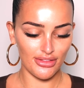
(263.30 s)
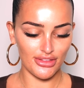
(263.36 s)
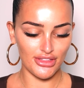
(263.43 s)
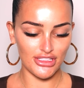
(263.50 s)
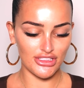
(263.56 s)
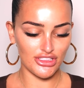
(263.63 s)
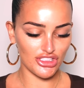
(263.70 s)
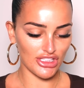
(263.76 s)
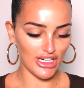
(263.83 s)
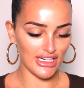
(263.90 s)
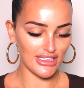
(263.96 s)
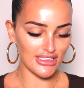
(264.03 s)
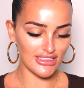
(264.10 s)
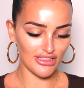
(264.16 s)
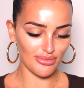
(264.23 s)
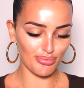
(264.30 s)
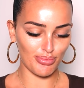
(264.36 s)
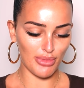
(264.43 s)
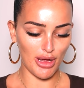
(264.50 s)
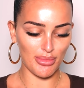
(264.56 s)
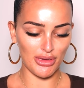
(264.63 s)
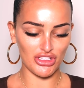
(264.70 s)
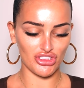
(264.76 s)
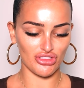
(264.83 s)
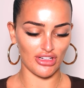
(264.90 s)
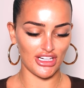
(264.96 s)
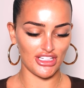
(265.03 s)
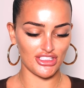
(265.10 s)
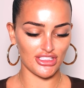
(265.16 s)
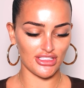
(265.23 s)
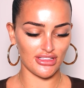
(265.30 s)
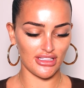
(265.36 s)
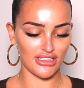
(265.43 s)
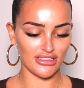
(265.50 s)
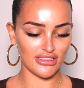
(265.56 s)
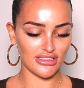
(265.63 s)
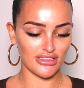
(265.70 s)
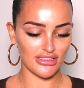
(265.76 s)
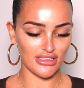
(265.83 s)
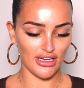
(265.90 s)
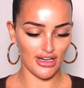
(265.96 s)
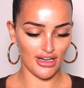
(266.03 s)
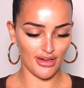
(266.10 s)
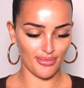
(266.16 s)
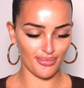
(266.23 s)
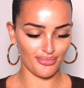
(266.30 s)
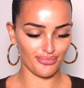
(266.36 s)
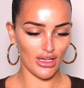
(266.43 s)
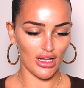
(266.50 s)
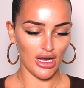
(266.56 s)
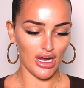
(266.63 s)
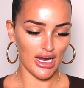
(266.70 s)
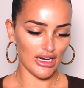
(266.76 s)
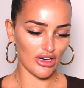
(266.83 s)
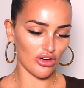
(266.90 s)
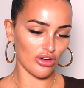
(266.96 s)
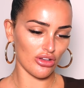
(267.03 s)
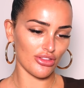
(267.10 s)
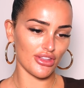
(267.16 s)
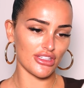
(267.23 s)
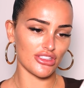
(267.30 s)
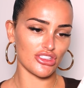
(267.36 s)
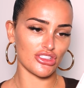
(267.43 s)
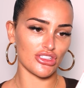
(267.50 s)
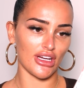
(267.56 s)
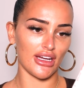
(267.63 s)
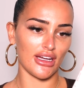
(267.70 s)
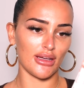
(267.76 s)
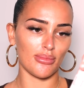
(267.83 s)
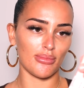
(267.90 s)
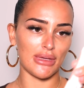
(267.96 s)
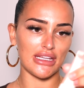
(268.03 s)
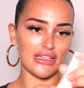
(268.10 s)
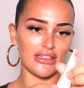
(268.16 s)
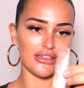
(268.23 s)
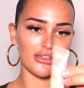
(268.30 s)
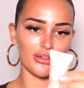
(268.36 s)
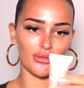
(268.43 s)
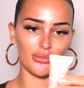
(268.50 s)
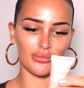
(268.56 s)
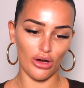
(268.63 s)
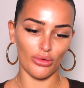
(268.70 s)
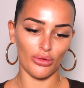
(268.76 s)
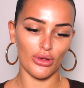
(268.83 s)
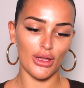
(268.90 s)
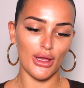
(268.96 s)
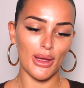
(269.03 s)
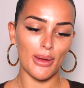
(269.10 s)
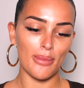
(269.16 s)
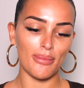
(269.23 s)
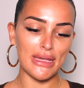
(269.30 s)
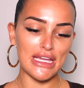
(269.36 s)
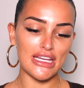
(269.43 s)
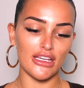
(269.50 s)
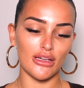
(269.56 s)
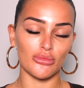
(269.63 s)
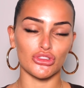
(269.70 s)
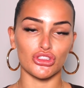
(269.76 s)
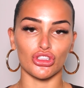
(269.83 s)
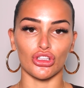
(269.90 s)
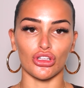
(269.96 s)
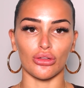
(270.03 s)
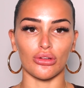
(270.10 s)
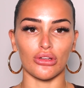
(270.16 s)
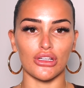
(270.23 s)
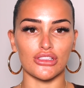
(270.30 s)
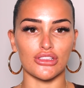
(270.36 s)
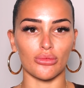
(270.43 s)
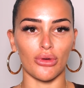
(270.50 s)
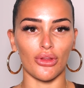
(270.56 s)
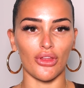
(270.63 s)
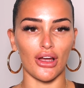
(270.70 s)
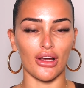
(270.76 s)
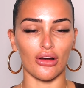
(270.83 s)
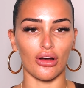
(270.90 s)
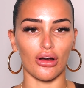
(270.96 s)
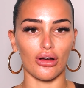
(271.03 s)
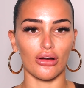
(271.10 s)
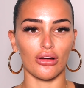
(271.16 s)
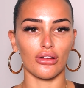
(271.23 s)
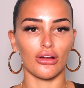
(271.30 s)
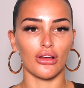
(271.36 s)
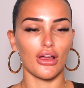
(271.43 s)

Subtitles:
The shades are a bit strange in this. I got this shade medium 2 is the one that I got.